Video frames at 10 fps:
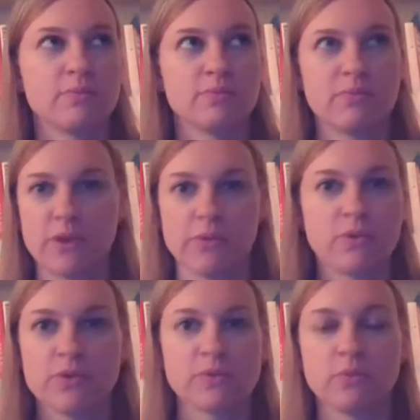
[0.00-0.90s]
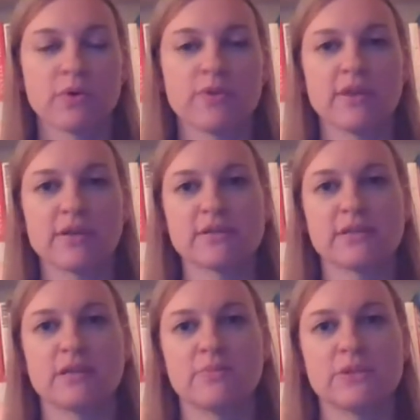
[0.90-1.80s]
you know most important things to
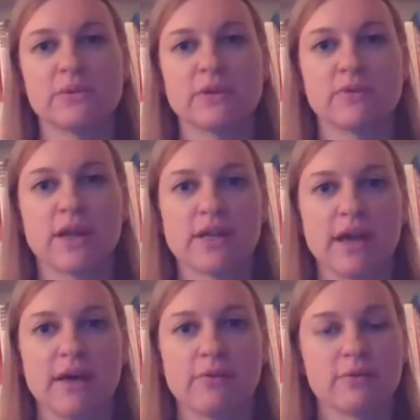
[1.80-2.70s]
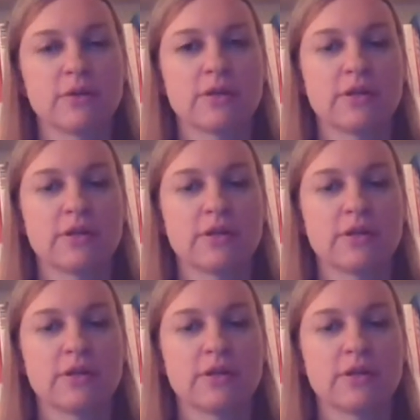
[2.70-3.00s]
keep doing right now